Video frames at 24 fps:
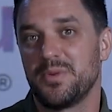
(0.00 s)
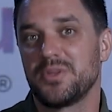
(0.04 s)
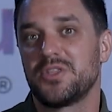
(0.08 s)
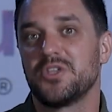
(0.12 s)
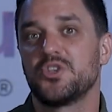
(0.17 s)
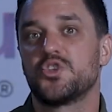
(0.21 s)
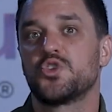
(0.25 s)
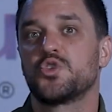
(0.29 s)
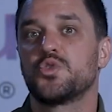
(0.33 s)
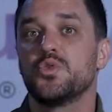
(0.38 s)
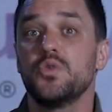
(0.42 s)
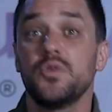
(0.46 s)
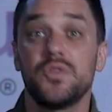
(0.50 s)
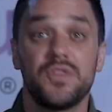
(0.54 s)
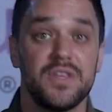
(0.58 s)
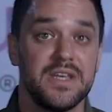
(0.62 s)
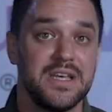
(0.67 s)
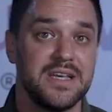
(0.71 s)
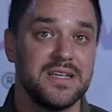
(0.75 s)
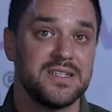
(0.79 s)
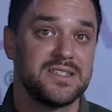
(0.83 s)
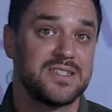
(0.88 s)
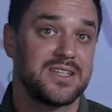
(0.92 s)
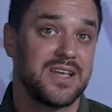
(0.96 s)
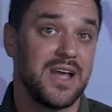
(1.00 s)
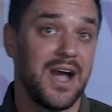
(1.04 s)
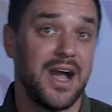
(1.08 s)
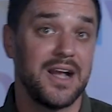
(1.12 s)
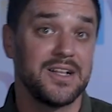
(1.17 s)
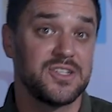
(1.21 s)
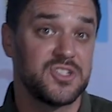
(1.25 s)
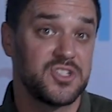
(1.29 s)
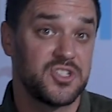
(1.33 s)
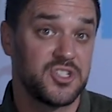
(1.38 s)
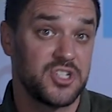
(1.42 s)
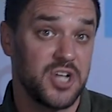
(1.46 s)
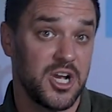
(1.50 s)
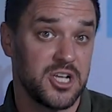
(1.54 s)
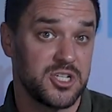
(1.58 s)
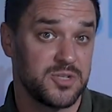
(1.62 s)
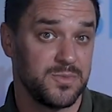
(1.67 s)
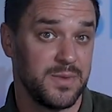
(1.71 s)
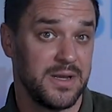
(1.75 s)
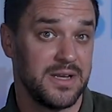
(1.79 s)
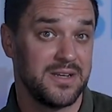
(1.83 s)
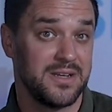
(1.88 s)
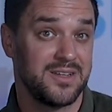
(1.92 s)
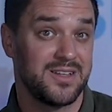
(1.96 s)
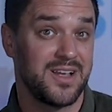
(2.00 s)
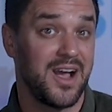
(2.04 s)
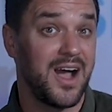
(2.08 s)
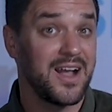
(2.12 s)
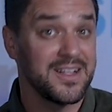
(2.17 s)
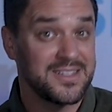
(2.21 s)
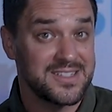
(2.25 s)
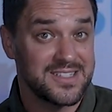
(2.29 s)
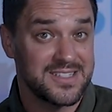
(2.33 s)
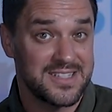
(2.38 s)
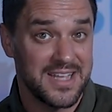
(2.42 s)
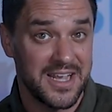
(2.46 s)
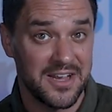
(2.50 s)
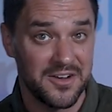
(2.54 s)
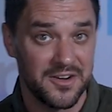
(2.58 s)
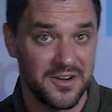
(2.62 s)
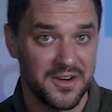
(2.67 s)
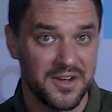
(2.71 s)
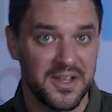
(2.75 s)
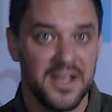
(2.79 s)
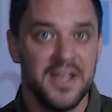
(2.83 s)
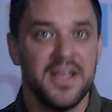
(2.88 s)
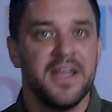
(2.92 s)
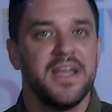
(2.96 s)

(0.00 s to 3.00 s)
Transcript: But the truth is God's judgment, God's standard